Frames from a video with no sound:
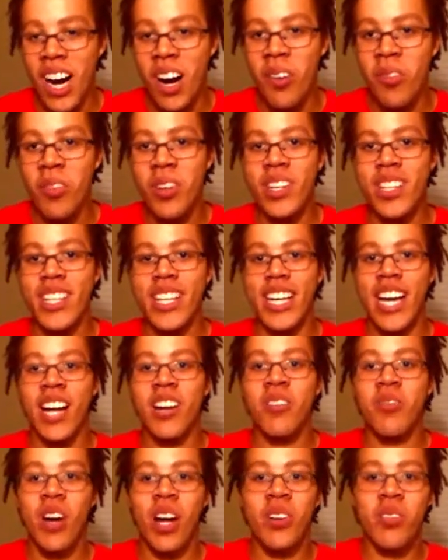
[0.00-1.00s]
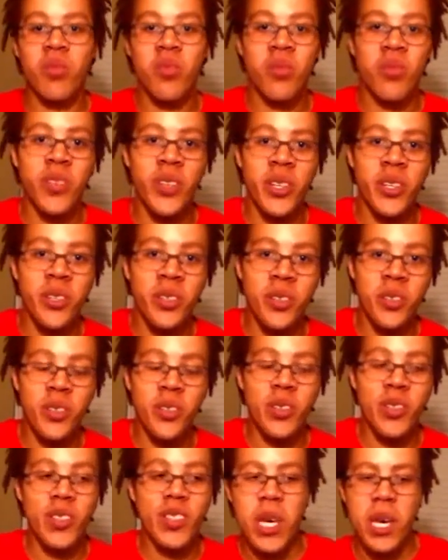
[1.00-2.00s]
I don't
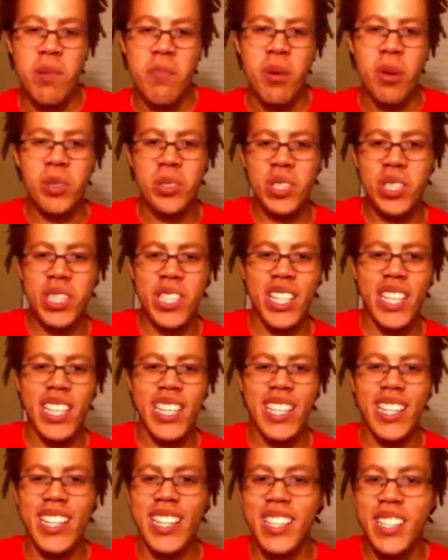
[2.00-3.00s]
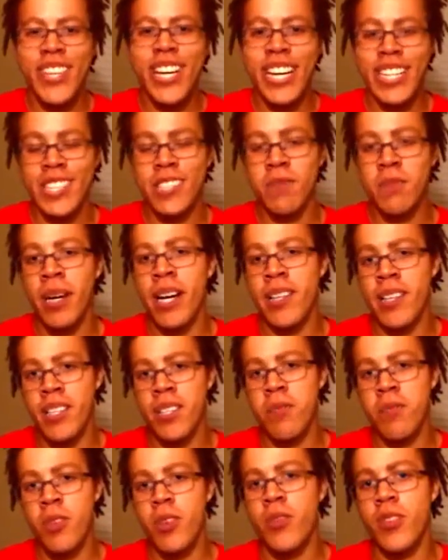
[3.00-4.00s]
feel emotionally touched by
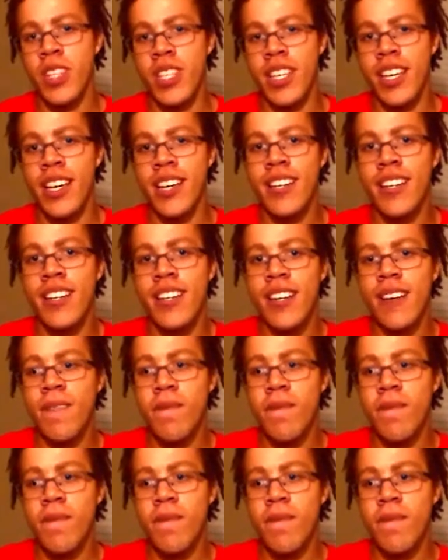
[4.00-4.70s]
this movie yet.